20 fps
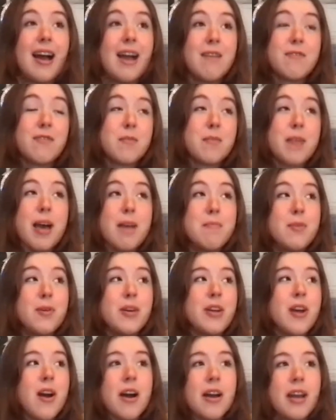from that
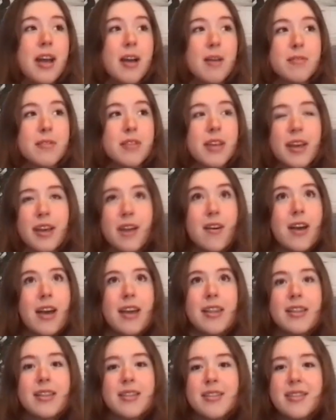point on, I was like,
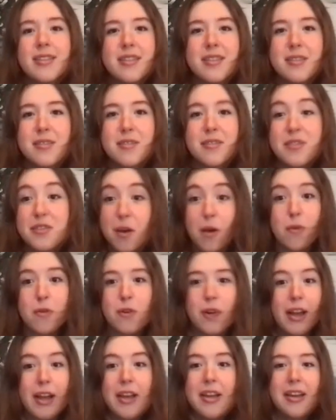okay, this is so
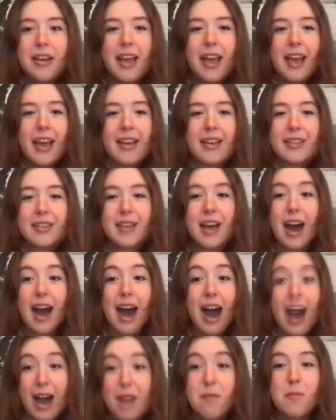great. And
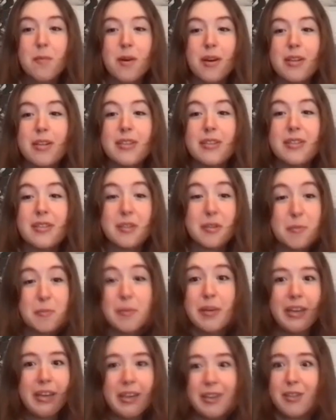I want to
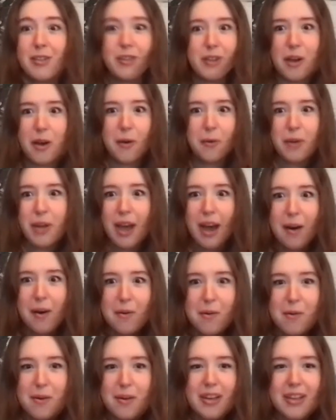be in a show
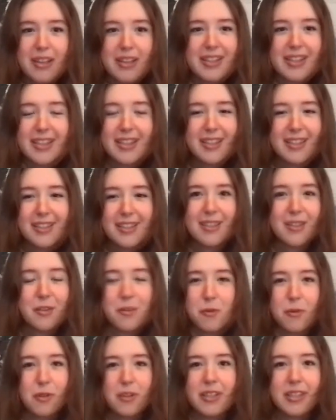now because this is the
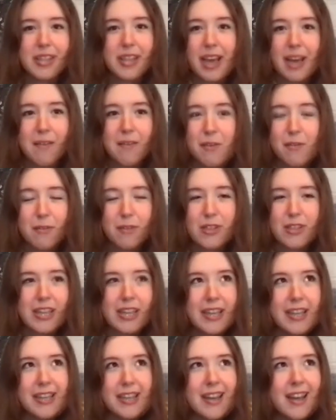coolest thing I've ever
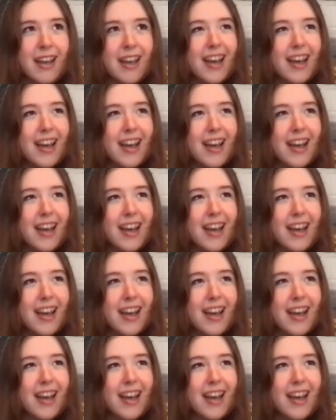seen.